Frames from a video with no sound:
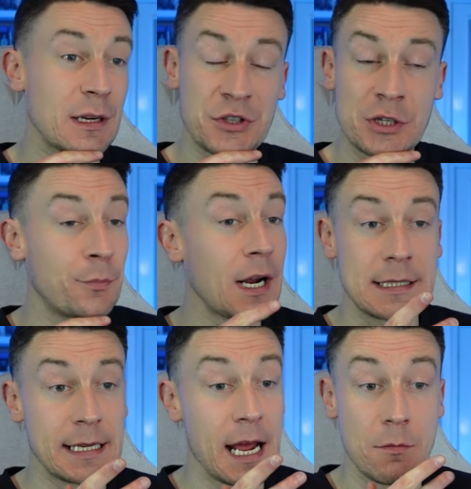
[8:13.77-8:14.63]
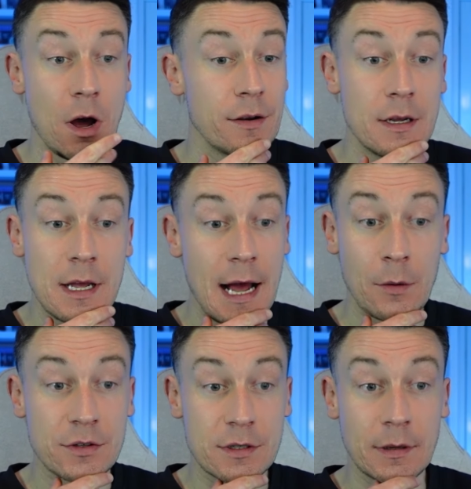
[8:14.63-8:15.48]
I was surprised he came on. I
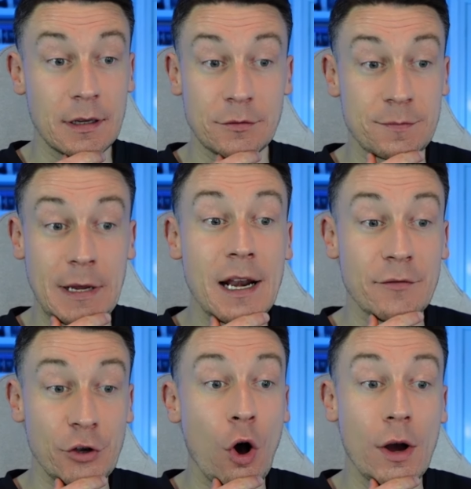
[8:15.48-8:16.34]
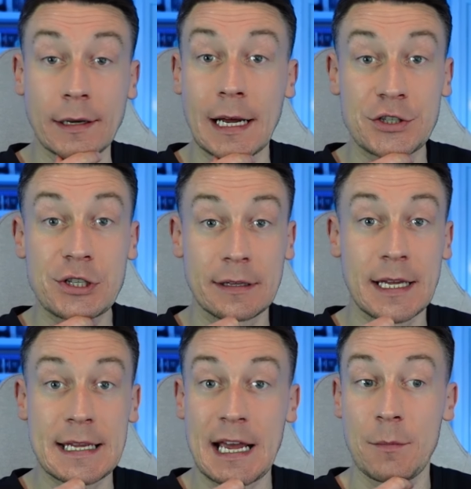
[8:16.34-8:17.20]
was kind of annoyed, actually, that
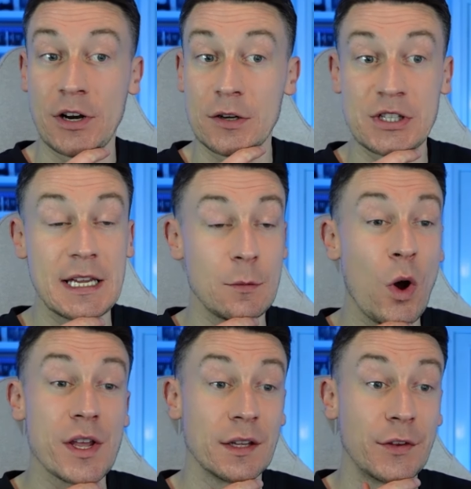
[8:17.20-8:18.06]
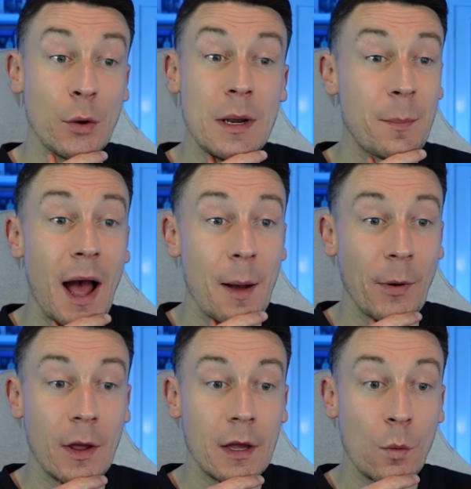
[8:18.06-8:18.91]
he came on. I was thinking, what are you doing, Pep?
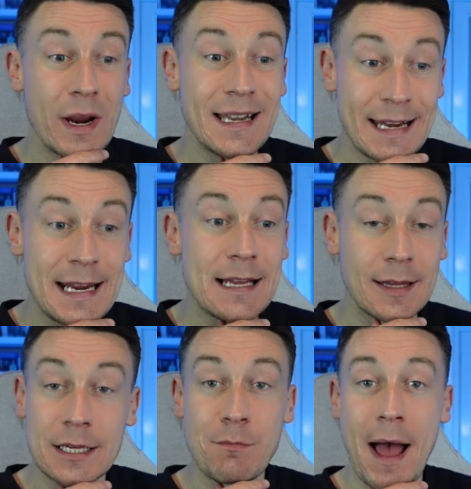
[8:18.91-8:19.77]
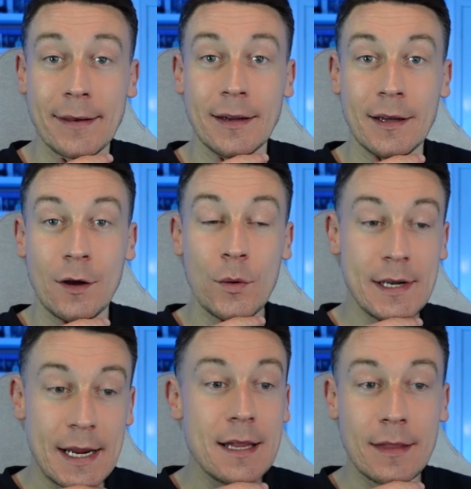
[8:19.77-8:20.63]
We need this man. We
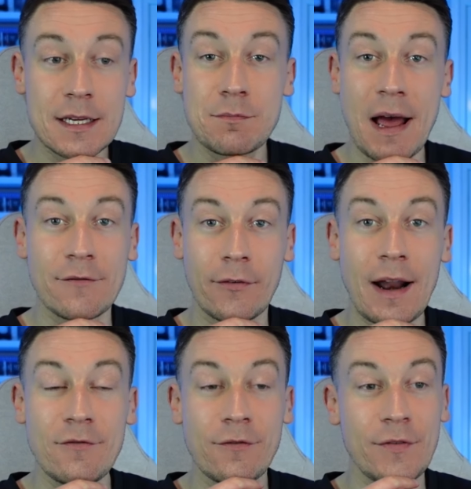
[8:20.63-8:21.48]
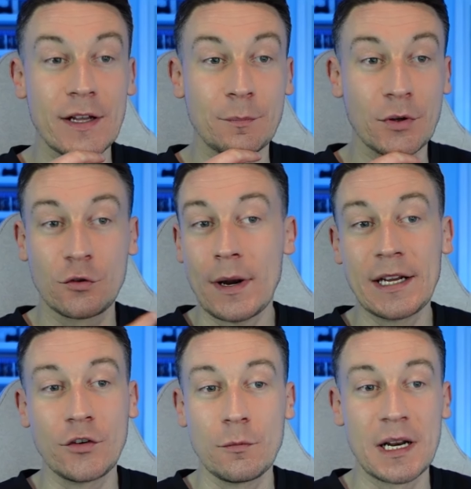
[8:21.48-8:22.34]
need this man for Anfield. But
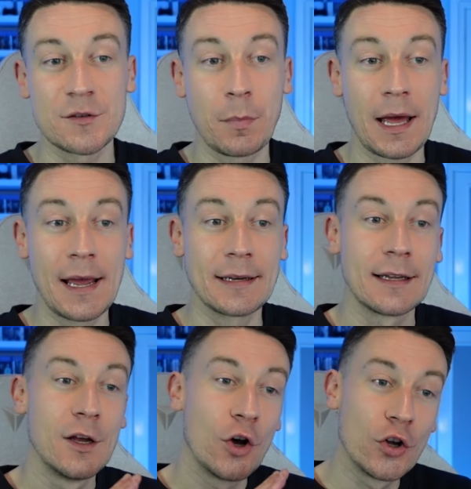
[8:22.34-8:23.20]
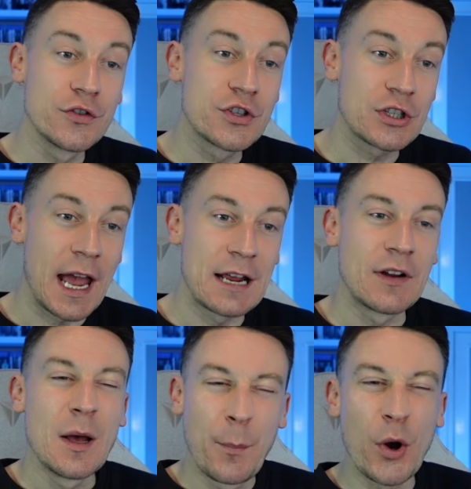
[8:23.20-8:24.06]
22 minutes played, unscathed.
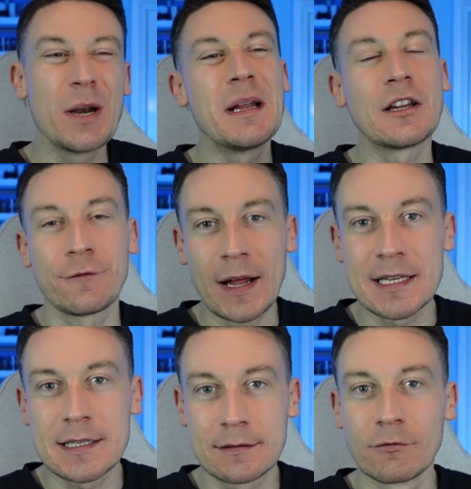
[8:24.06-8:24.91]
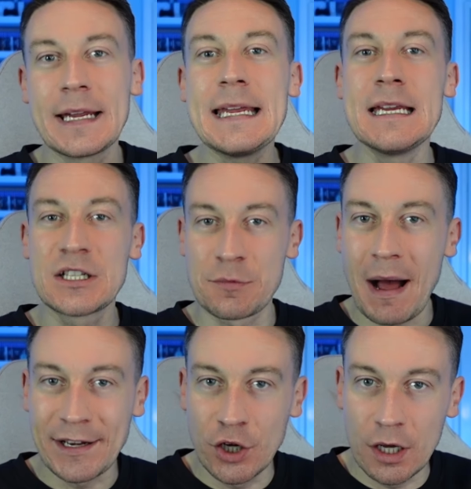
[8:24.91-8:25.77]
Putting him in defence eased
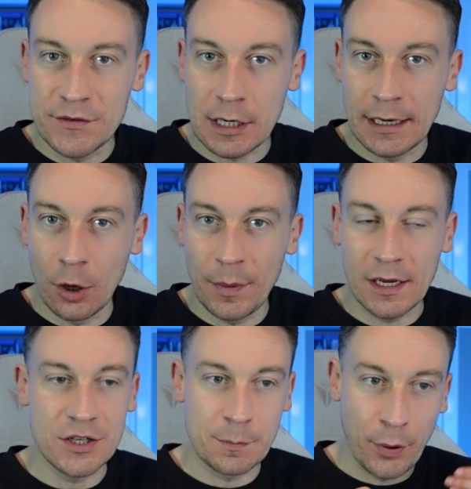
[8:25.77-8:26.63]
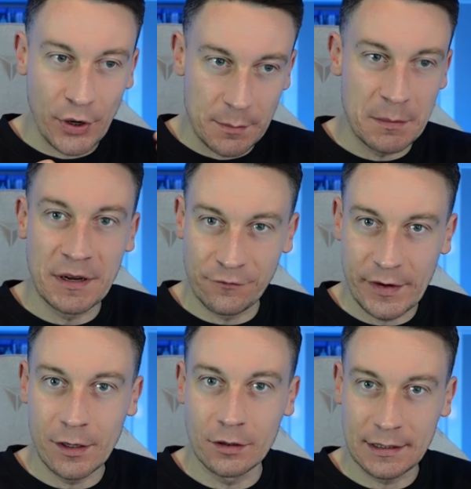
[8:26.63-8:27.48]
my nerves a little bit because putting him in
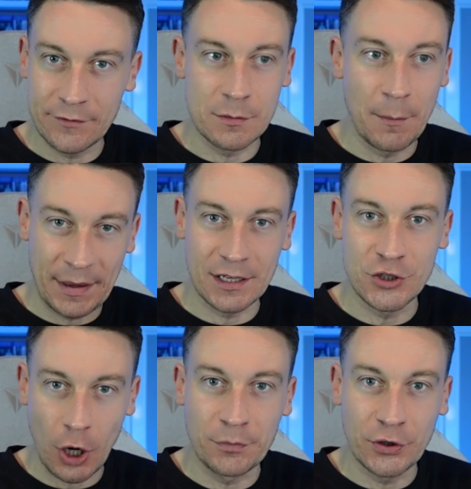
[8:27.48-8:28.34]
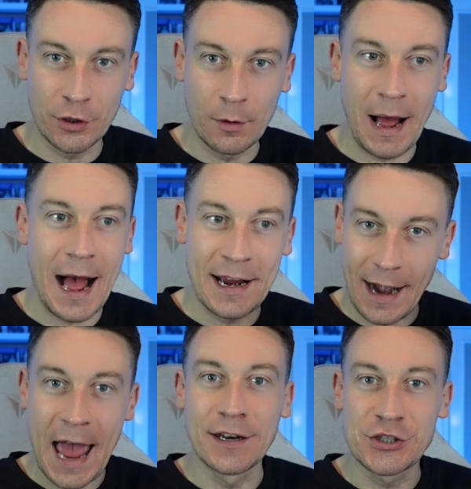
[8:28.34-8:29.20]
midfield gives him a bigger job to do and higher
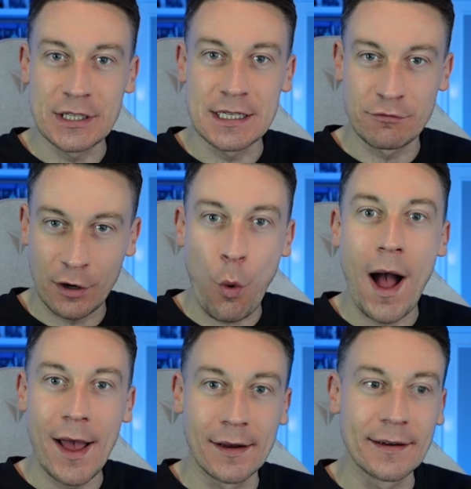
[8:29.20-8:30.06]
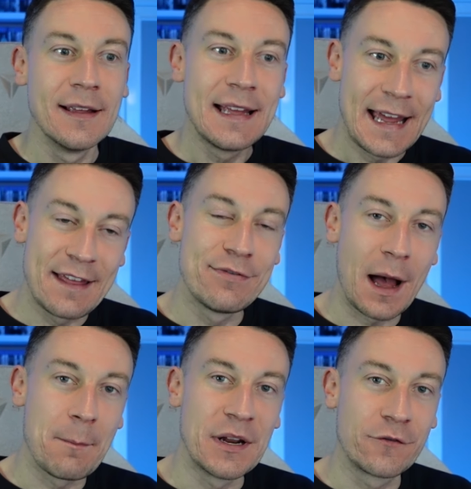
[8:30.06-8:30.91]
energy is required in
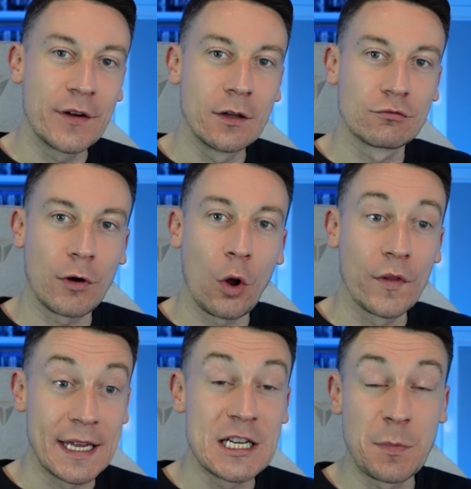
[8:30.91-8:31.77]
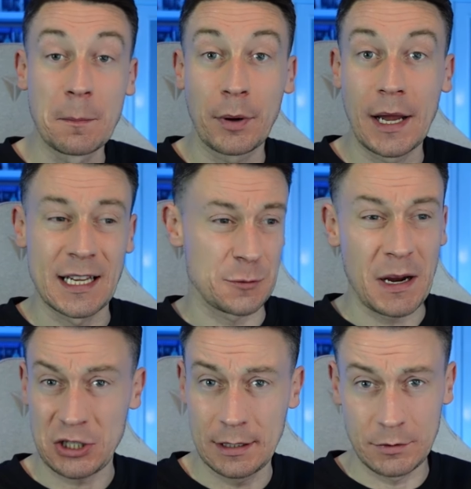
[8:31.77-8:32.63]
that midfield role that he's been playing,
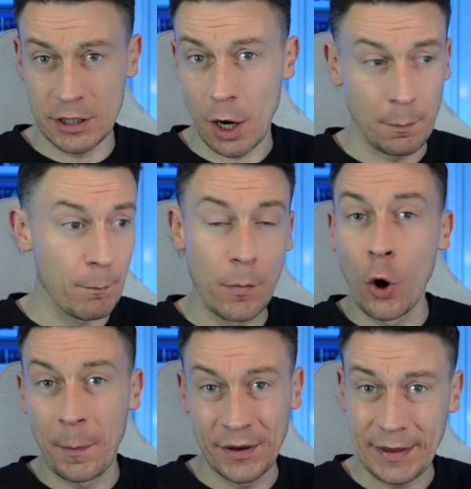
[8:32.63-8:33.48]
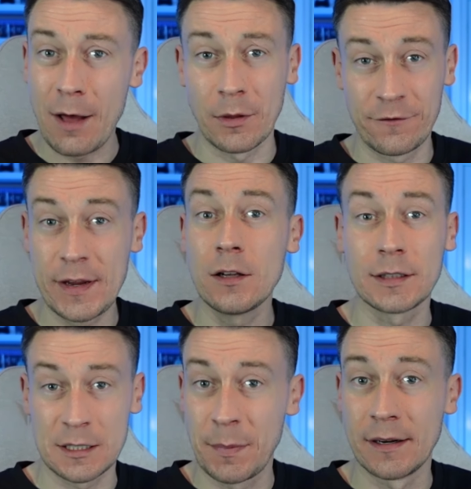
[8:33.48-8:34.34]
especially, you know, up and down the field
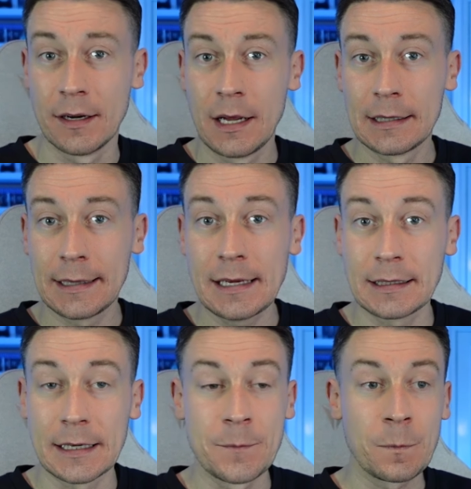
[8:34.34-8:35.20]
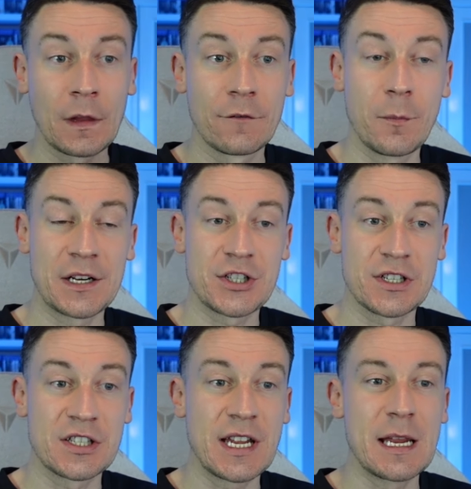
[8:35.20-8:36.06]
he's been lately for
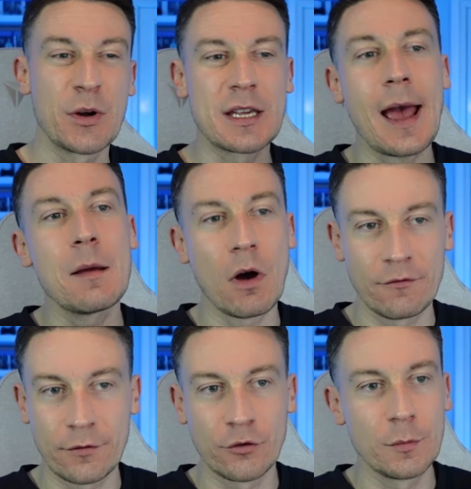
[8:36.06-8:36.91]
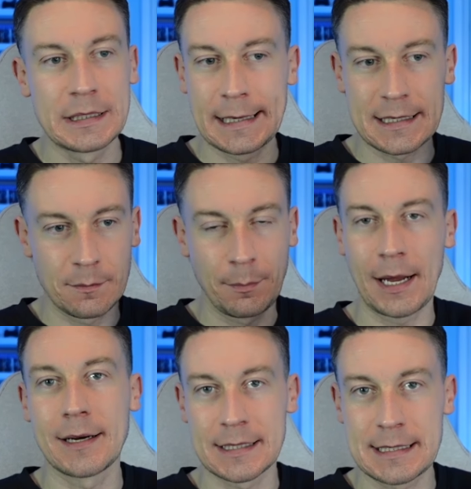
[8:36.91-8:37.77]
Manchester City. But he came on for Ruben Diaz and
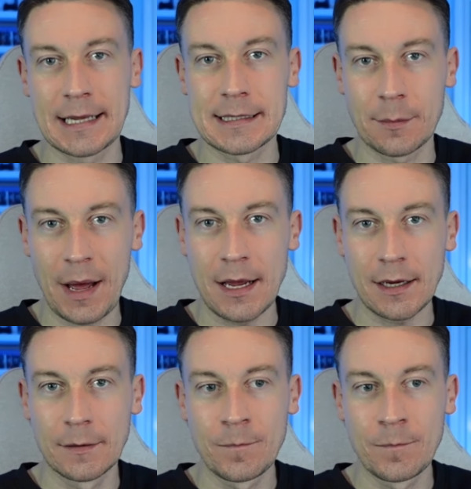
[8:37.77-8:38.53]
played as centre-back.